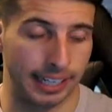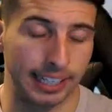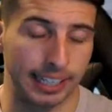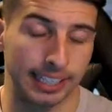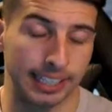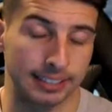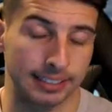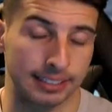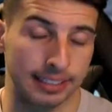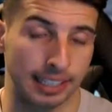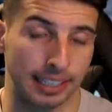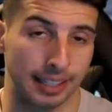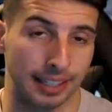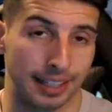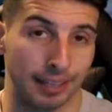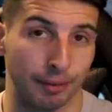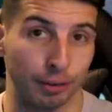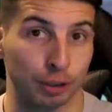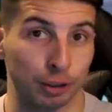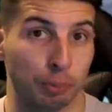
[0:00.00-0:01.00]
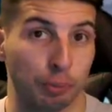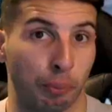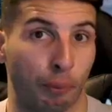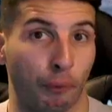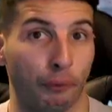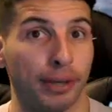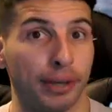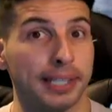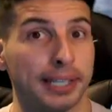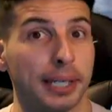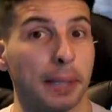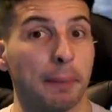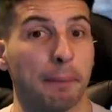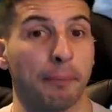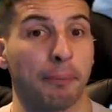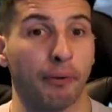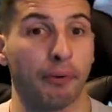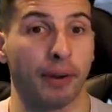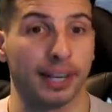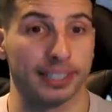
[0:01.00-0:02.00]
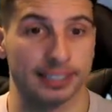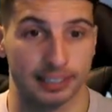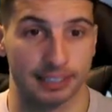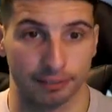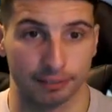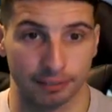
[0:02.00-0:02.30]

gotta say, it was pretty impressive.